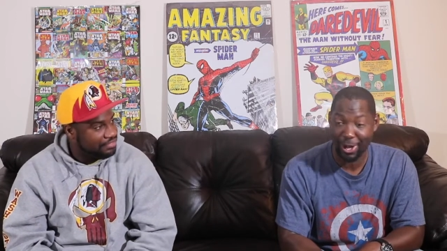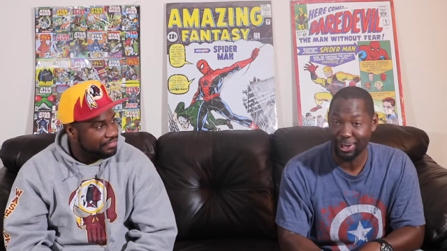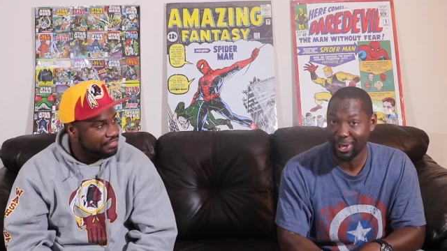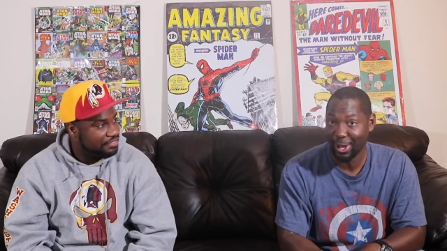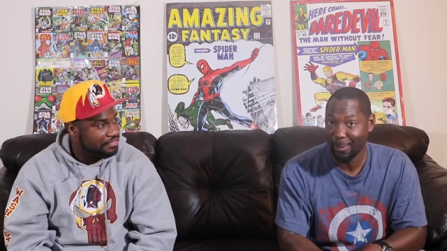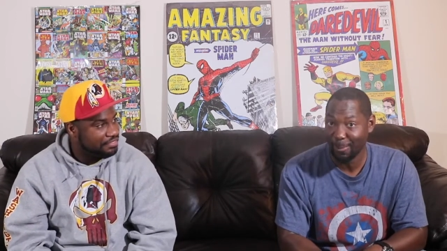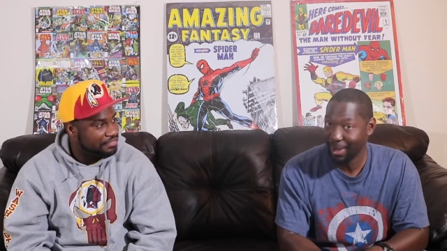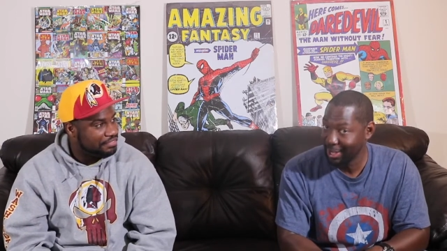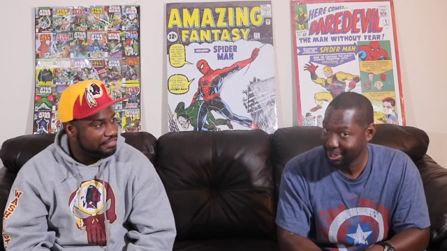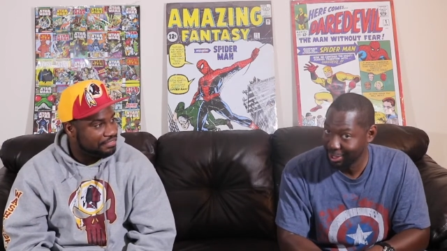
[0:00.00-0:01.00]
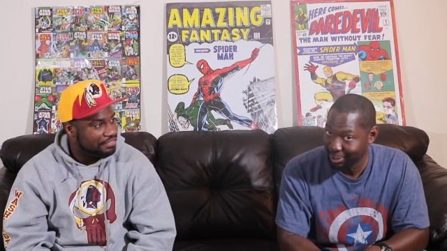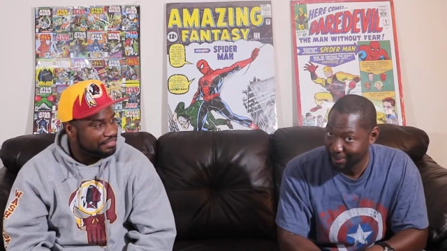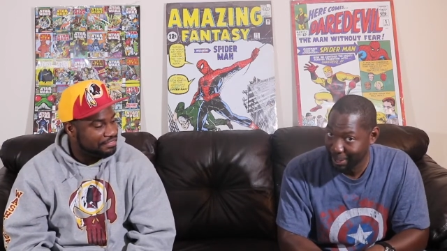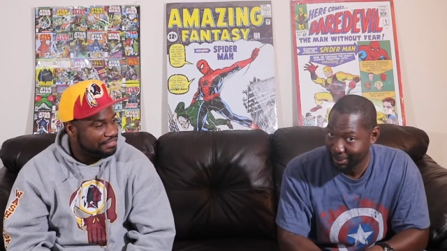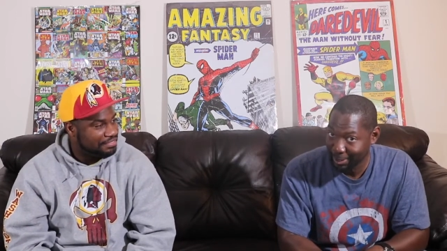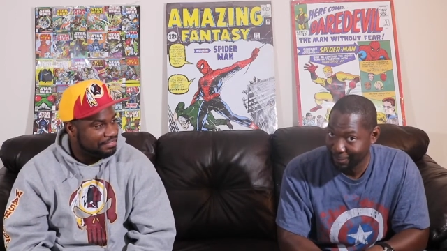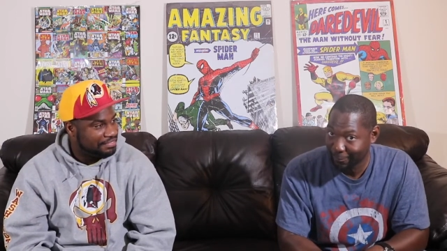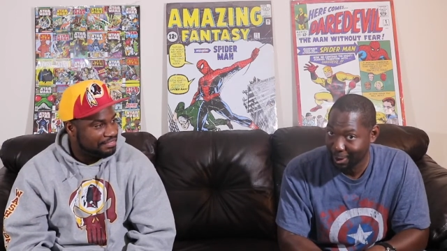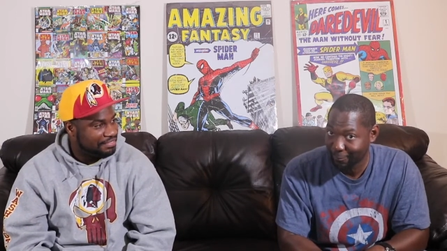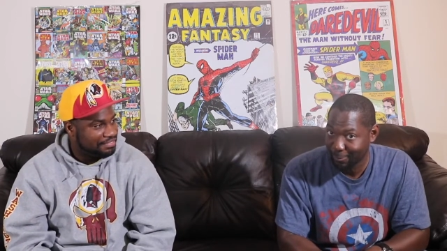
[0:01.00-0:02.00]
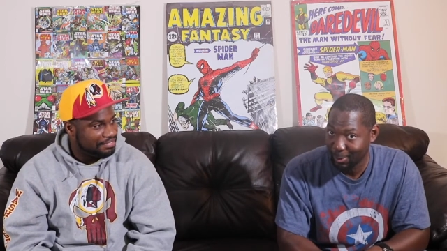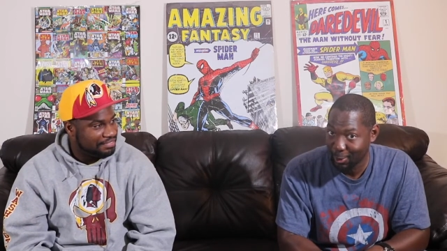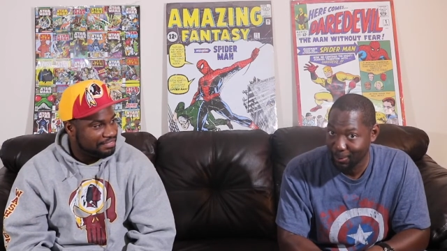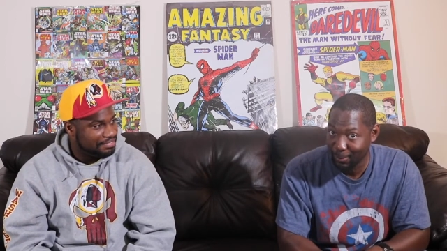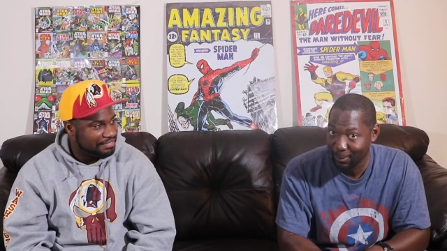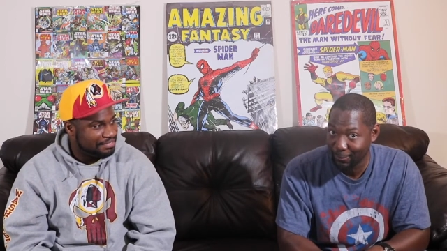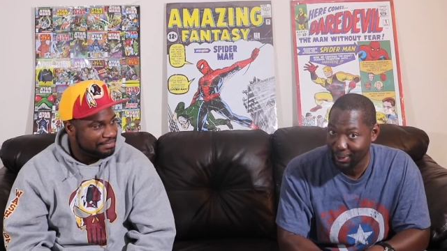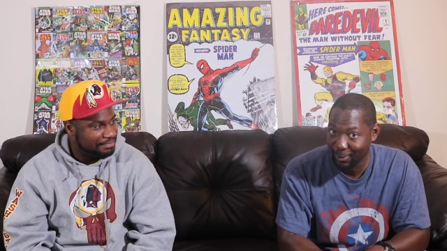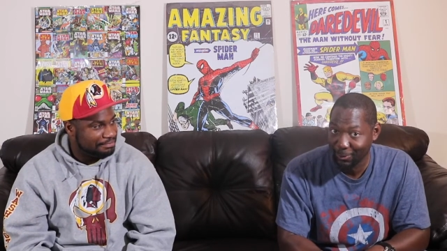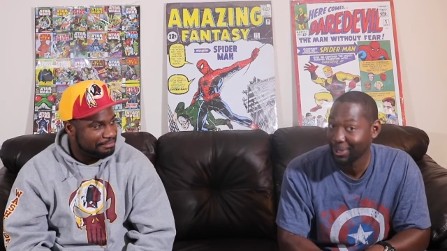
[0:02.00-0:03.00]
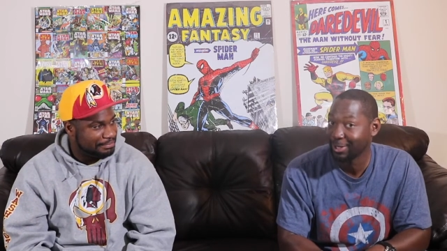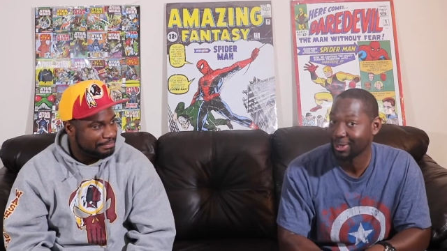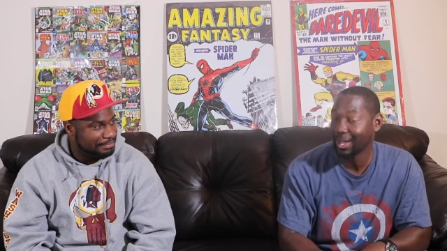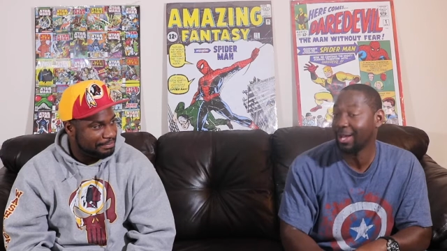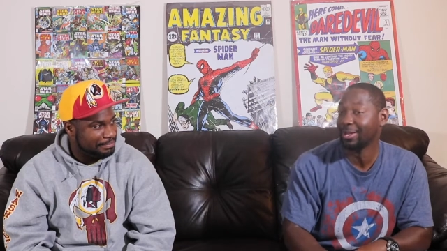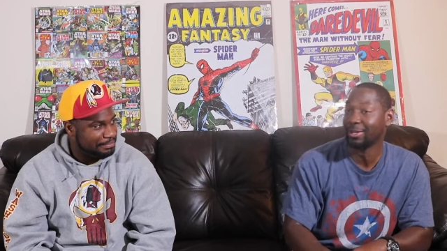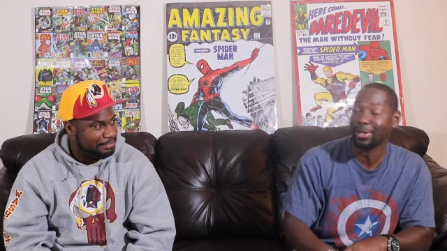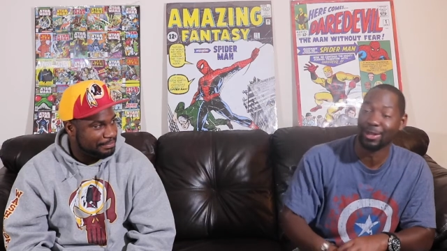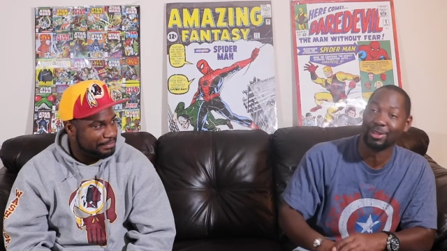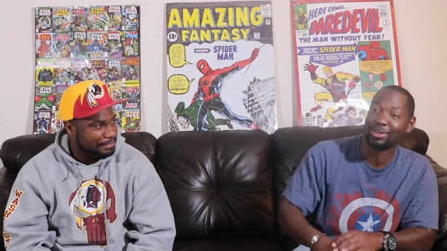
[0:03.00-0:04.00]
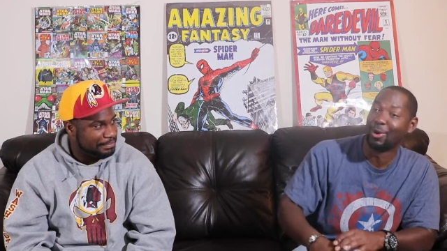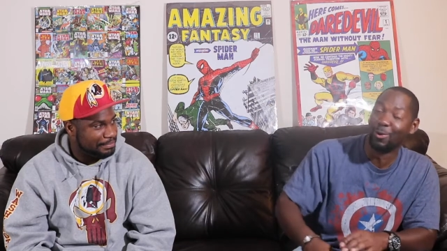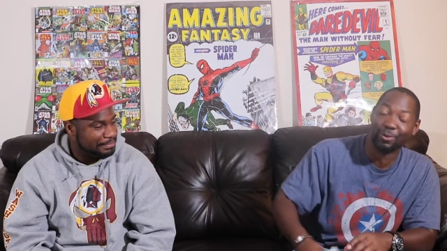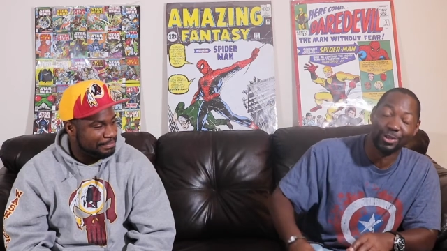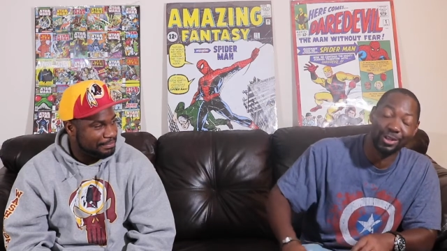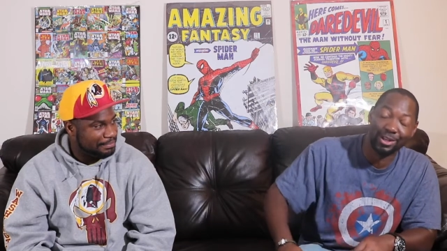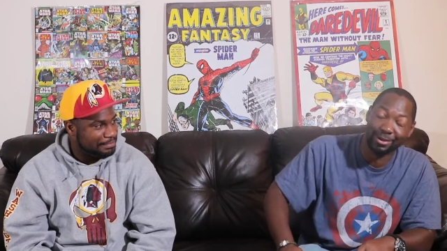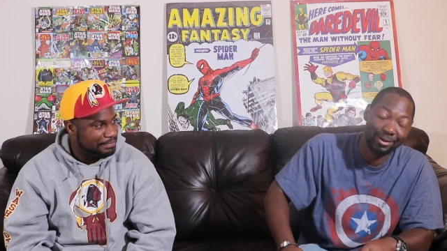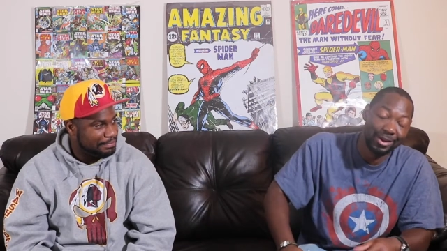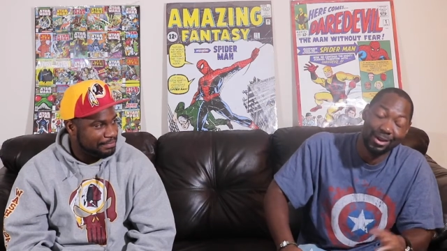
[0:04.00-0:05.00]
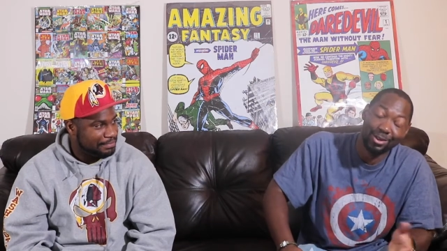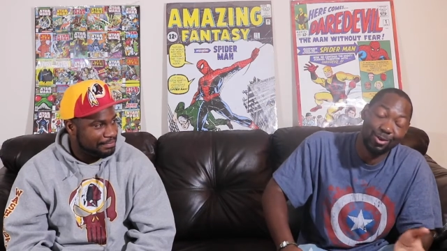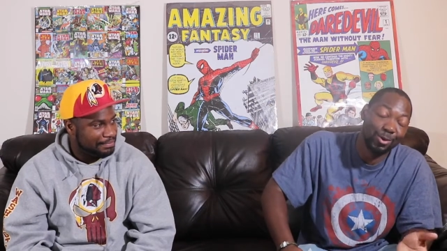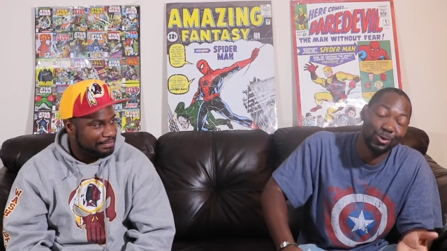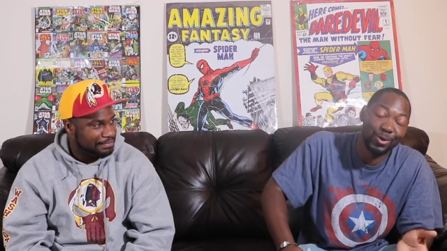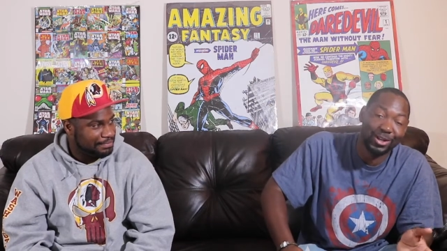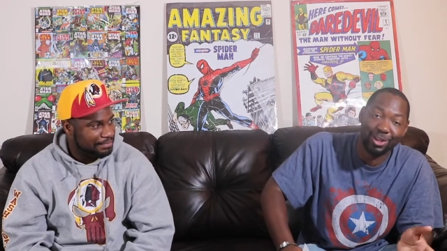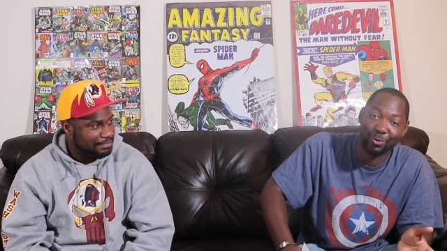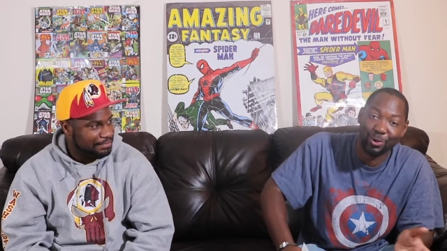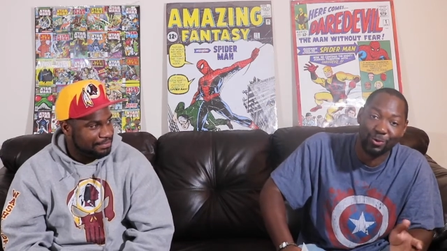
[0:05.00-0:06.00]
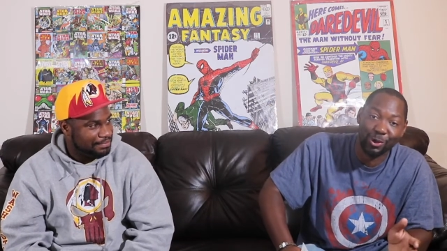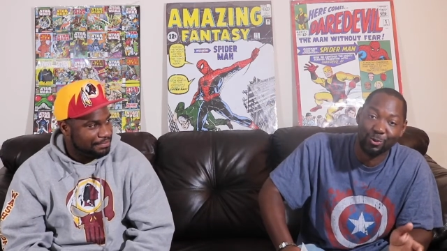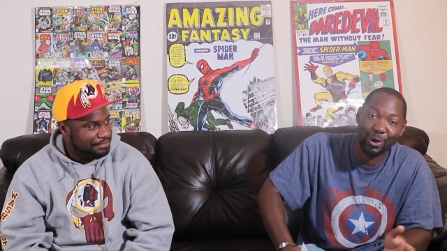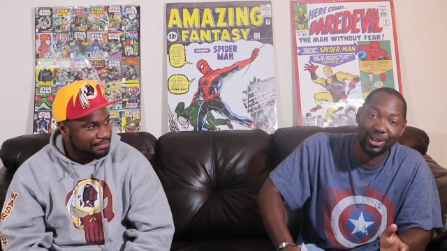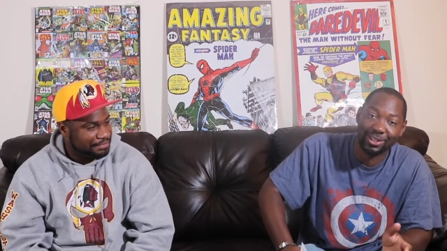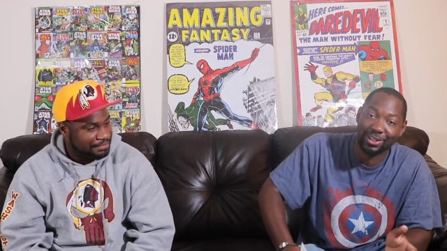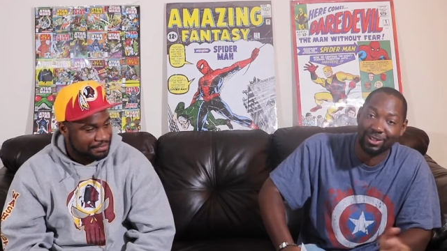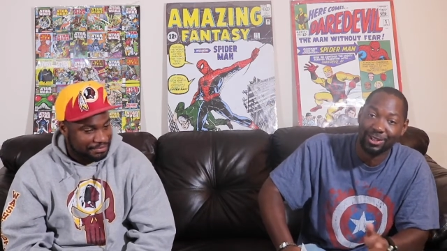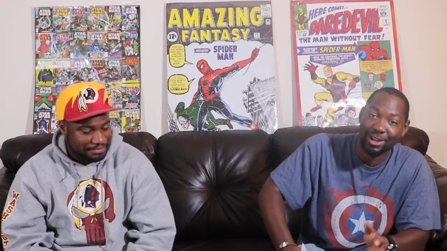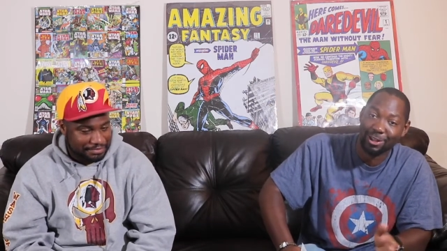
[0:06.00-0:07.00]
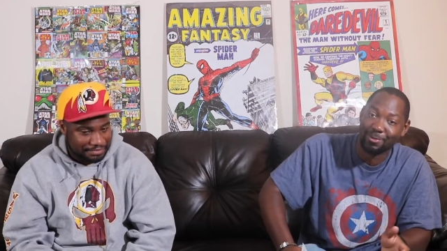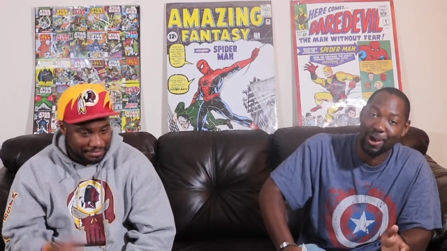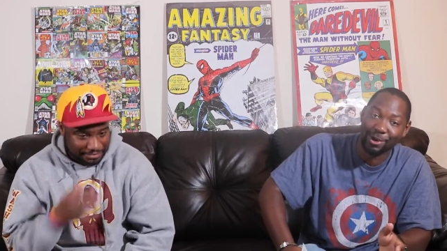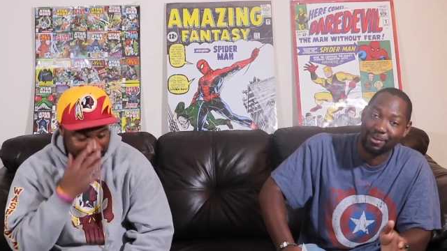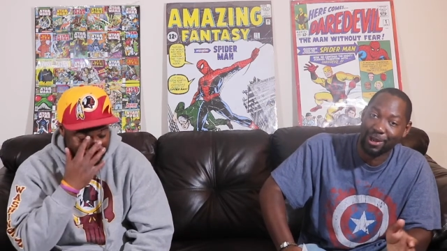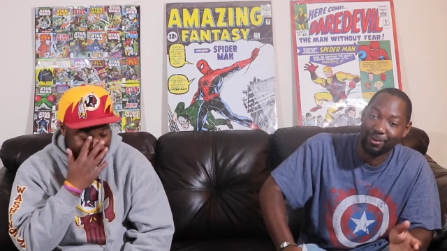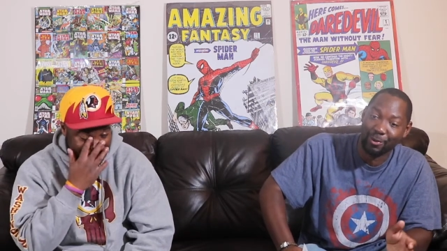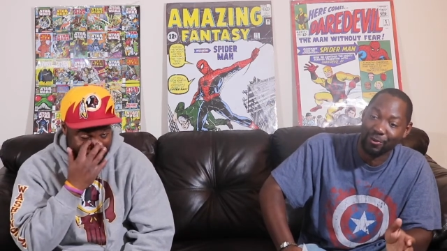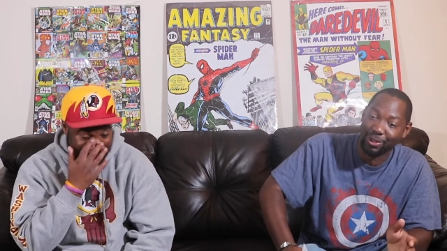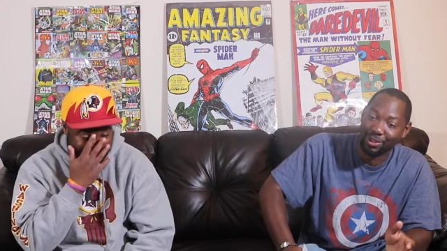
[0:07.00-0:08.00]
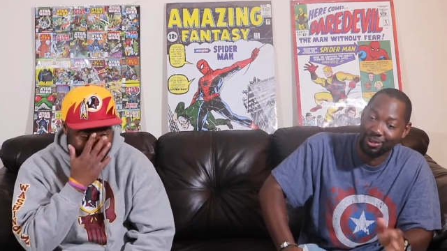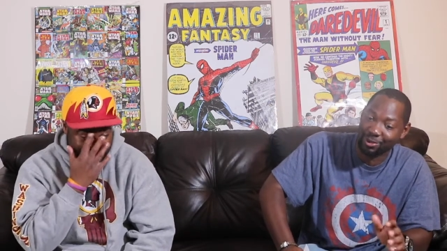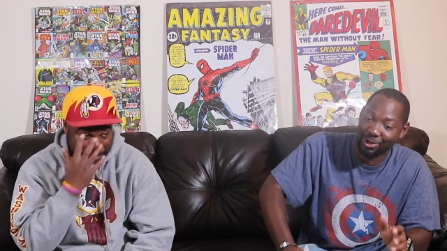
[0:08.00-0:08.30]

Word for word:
Speaker 1: I say, amazing Spider-Man Far From Home movie. We decided that it's only right that we re-rank the Spider-Man movies. You